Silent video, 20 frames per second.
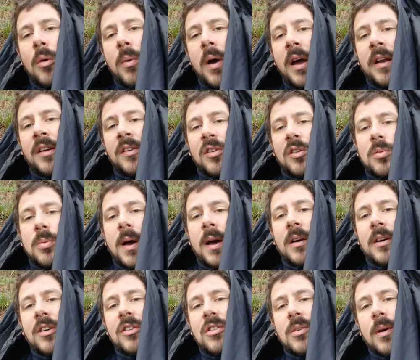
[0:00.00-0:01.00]
wear those as
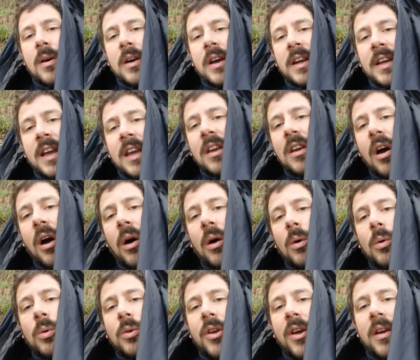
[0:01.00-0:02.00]
well because you are going to get
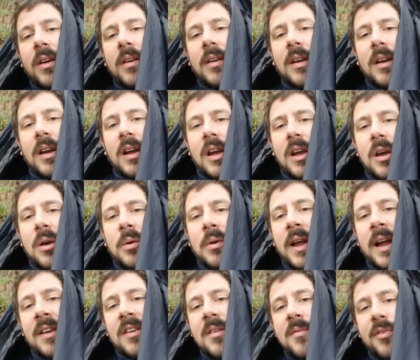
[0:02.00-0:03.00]
cold
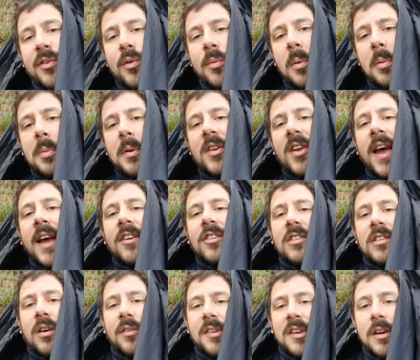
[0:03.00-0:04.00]
without some form of
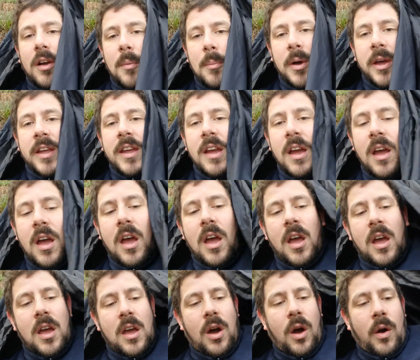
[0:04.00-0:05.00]
protection. Obviously I've got my
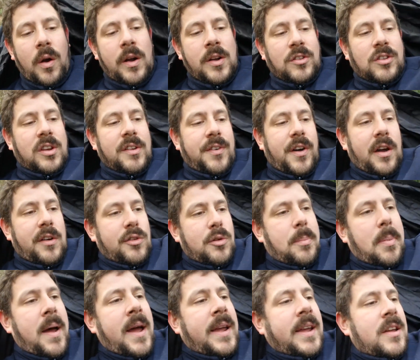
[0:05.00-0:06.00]
orange survival
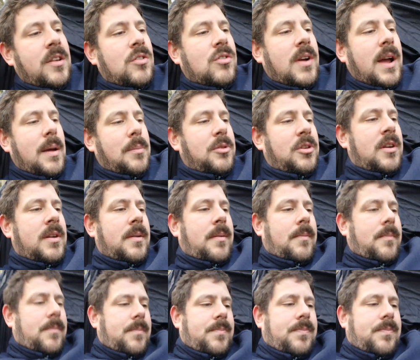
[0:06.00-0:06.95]
bag contraption,